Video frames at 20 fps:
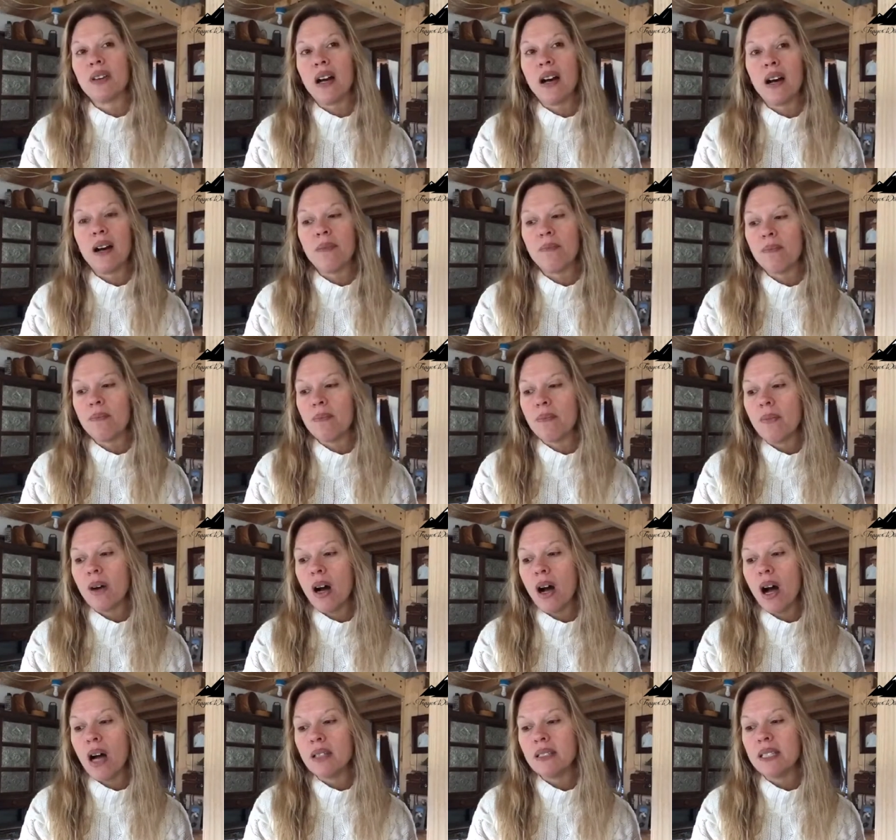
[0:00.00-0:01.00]
Um,
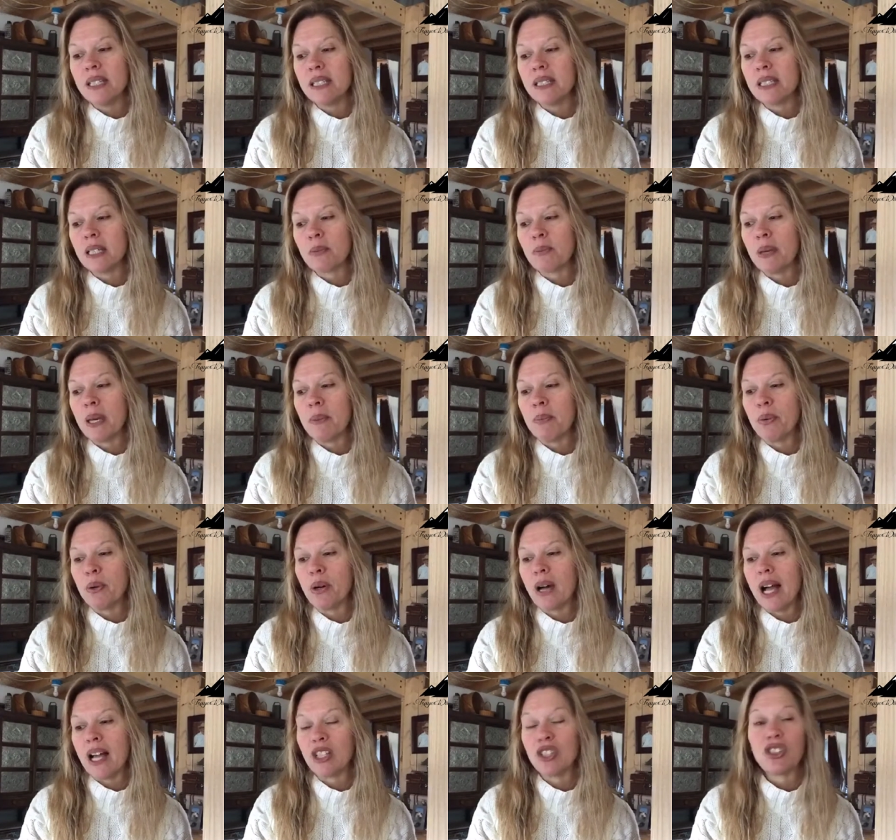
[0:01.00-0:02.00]
autistic
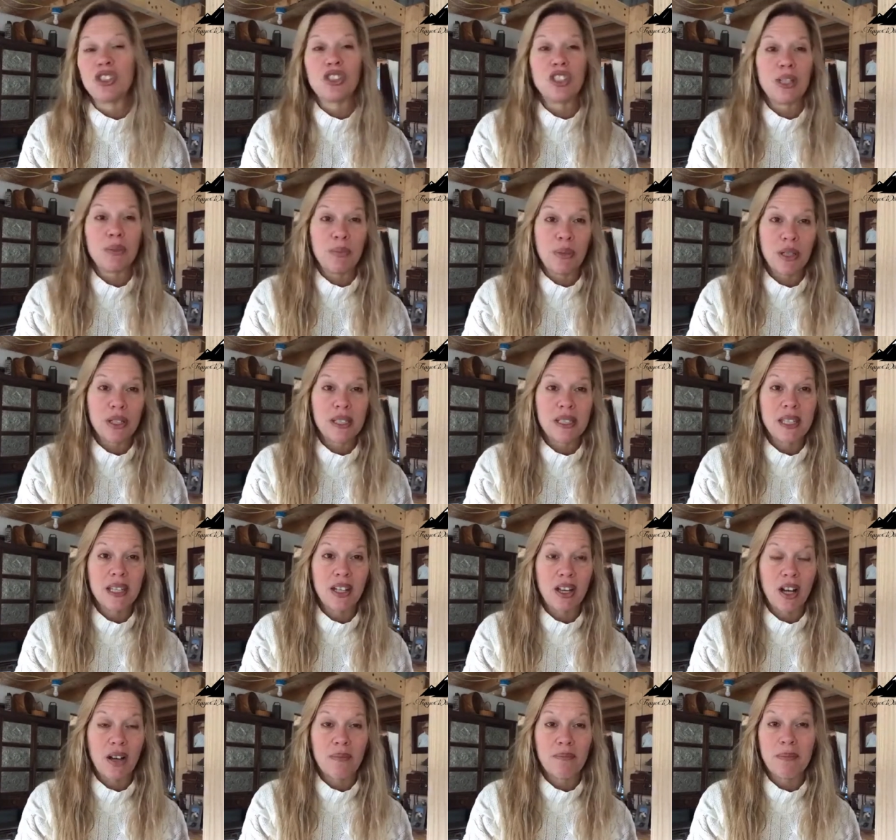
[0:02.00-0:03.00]
people, as she puts
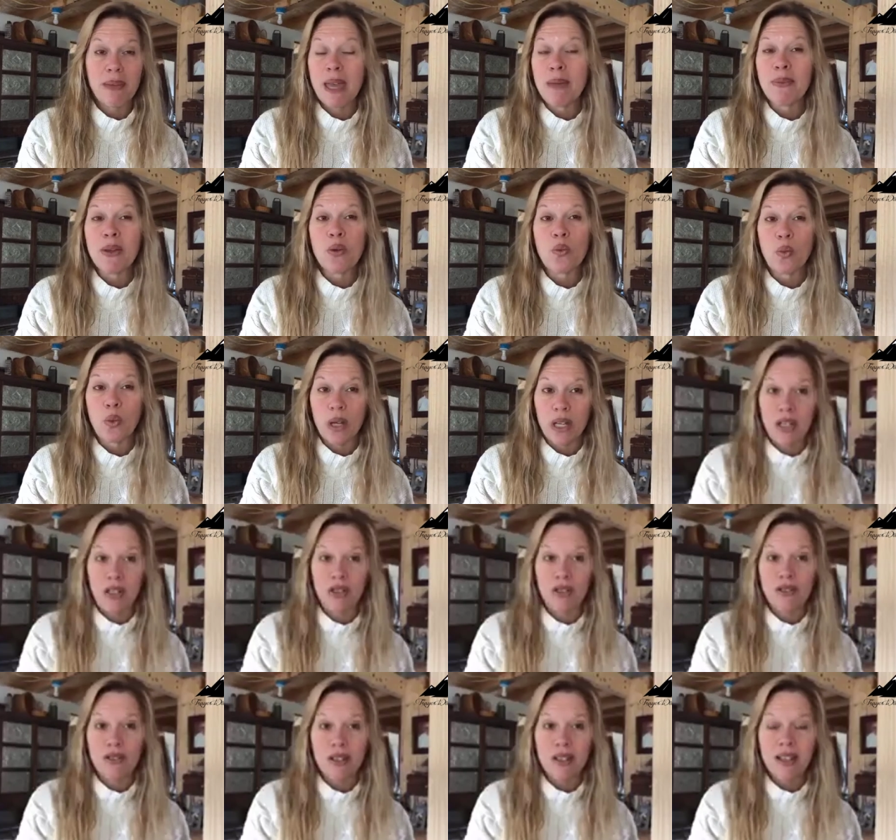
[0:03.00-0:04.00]
it, may be
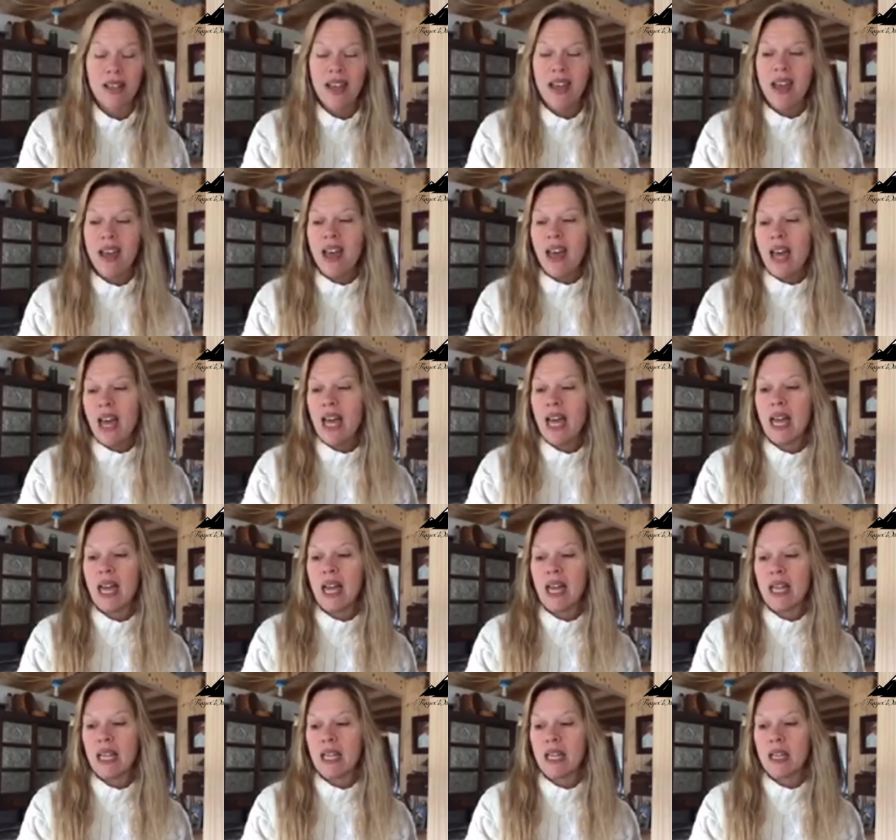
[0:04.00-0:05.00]
weird
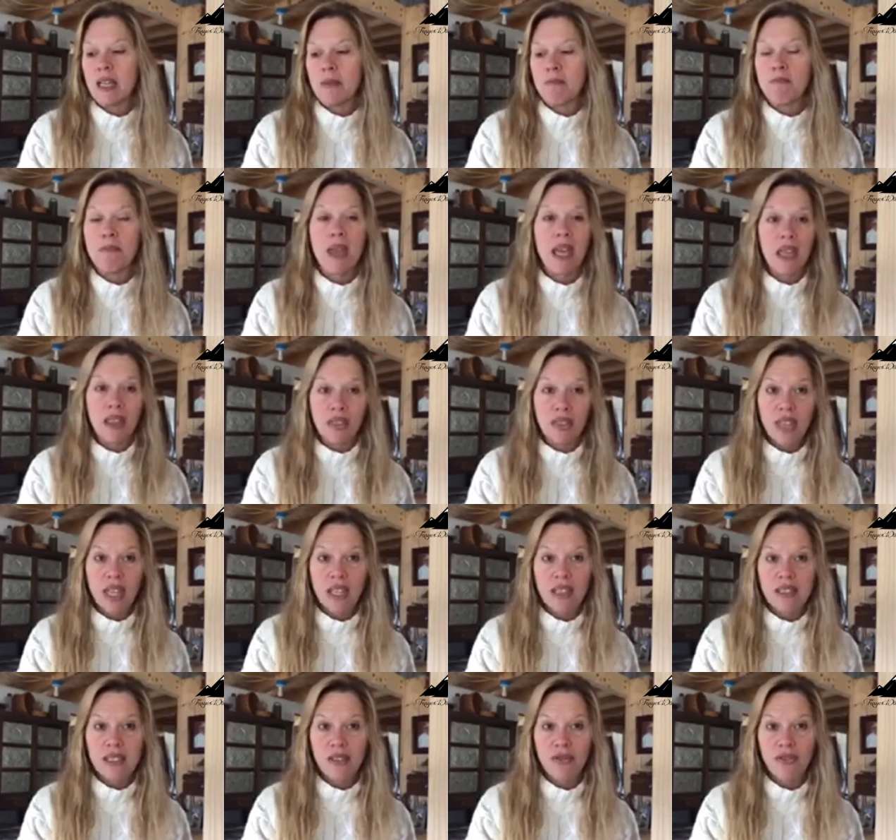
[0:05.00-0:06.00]
and may
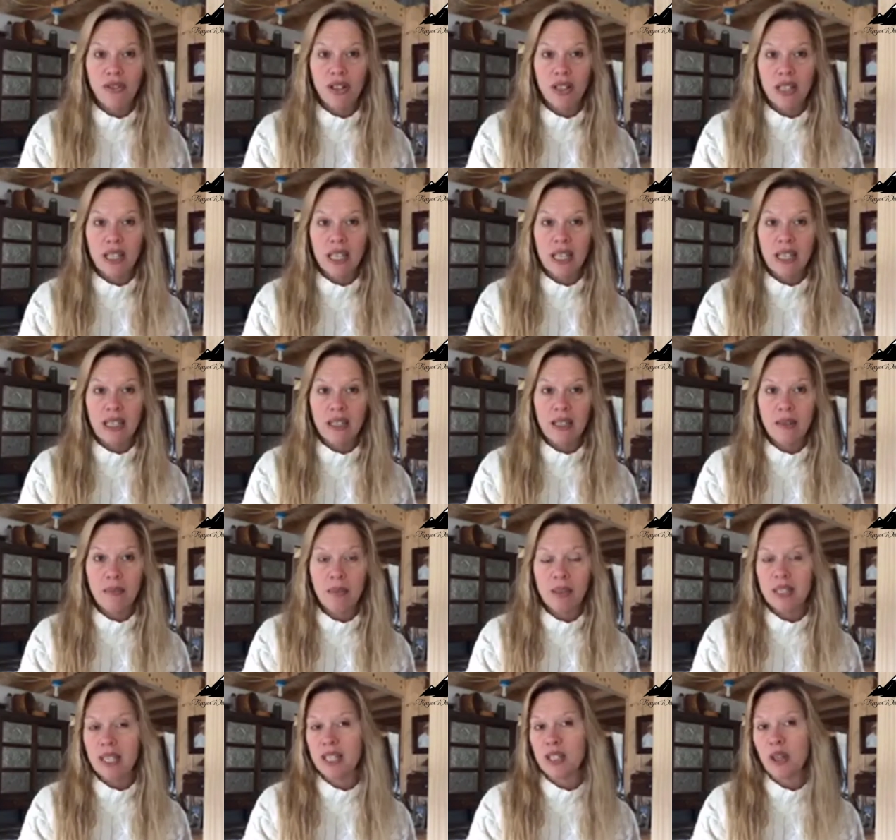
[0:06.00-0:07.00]
think differently,
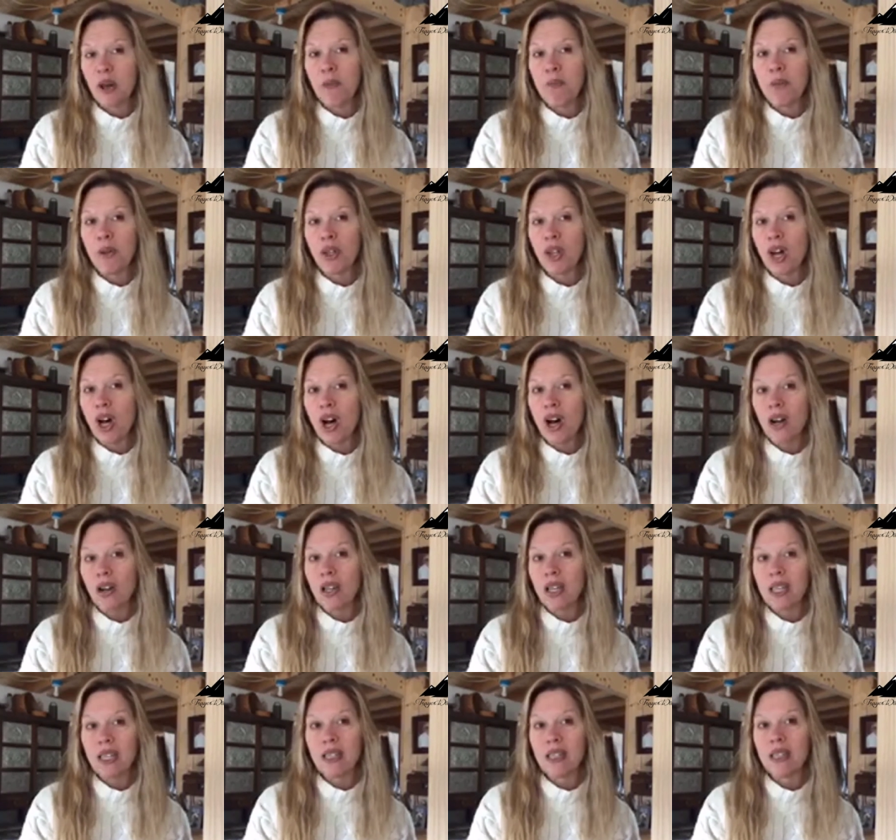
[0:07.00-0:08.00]
but they don't
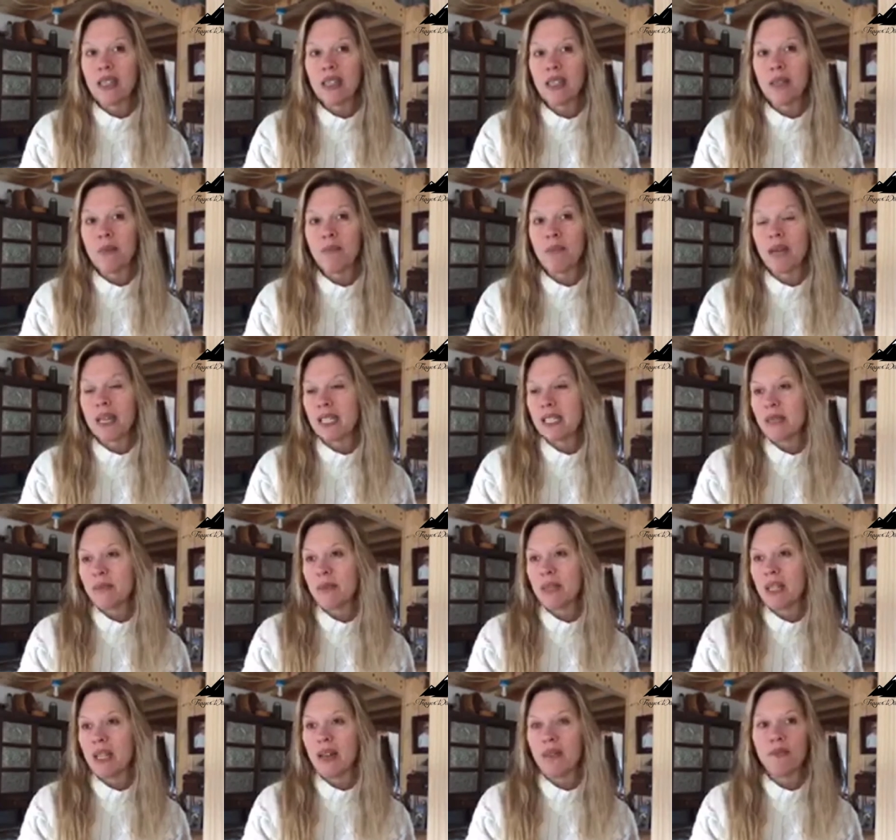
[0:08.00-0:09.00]
belong in the
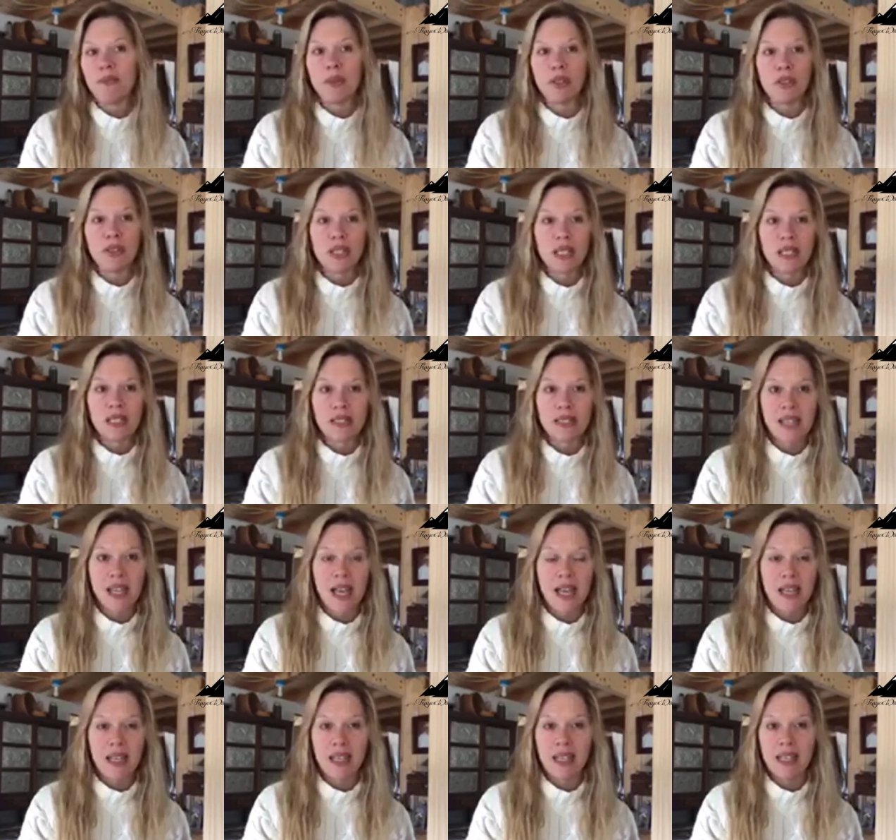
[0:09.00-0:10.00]
basement of buildings
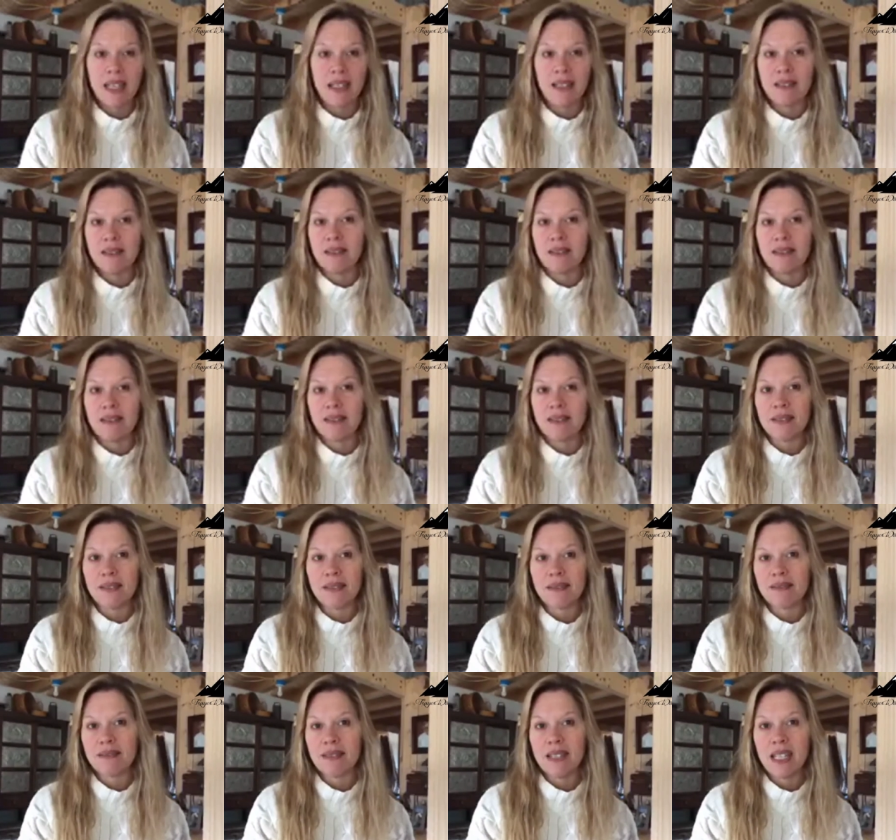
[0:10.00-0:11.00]
and
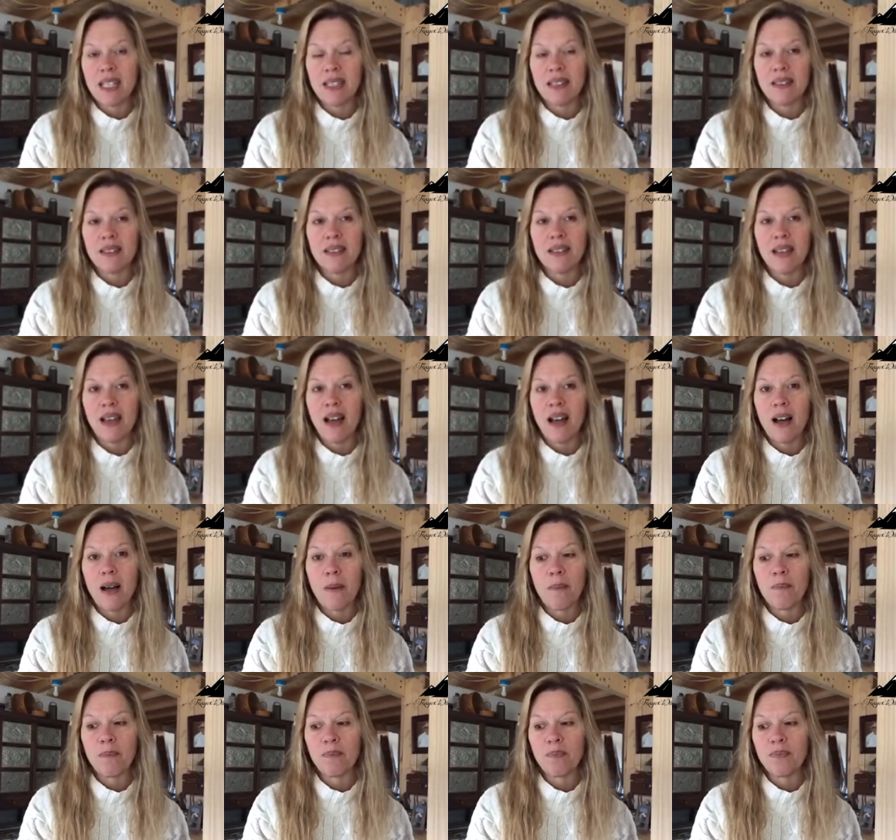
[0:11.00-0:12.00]
in in
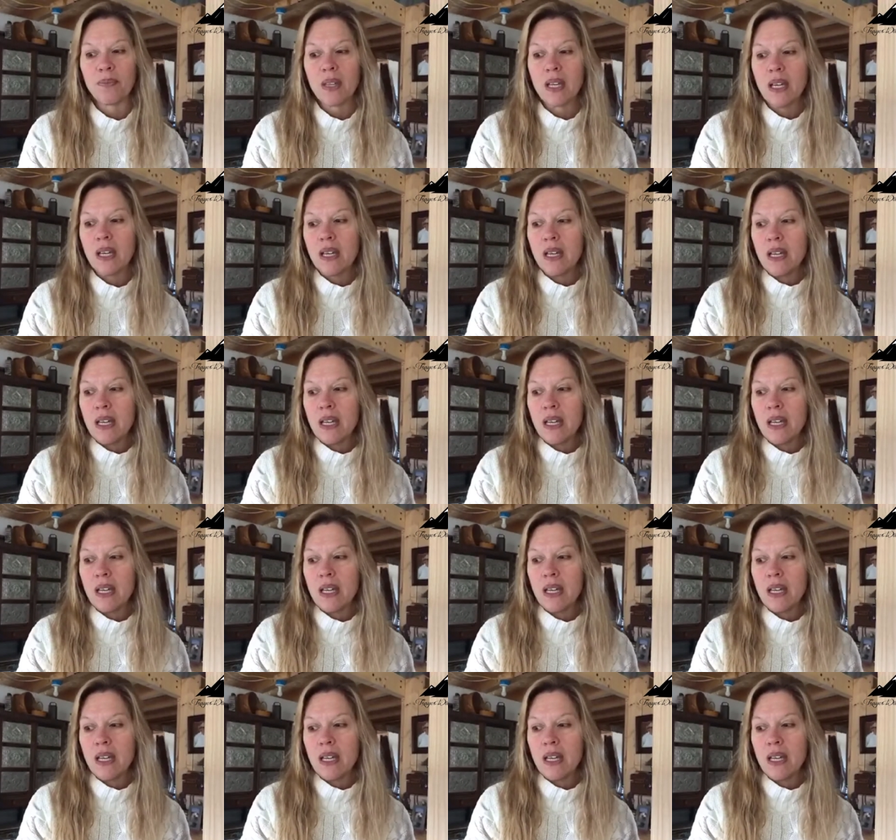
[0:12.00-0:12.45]
um,